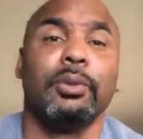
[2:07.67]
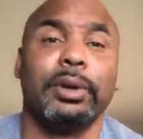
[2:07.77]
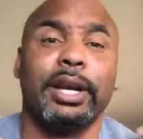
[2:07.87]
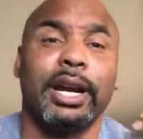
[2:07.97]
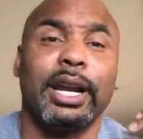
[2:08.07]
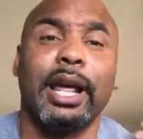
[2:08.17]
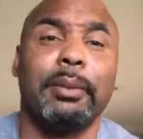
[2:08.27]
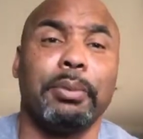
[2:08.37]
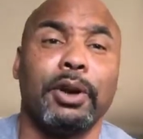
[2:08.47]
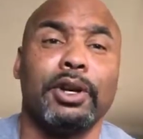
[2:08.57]
We carry a lot
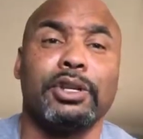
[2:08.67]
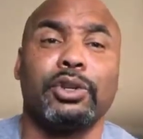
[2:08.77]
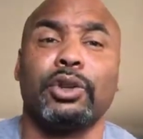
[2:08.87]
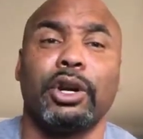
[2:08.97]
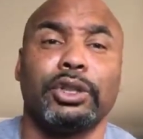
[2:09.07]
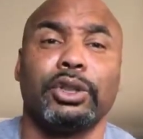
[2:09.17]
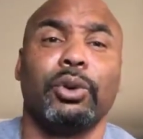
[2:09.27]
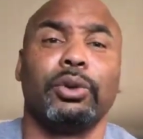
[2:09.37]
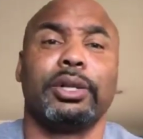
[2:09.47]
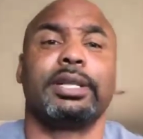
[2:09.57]
of burdens on our
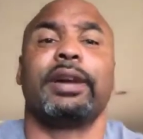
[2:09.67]
shoulders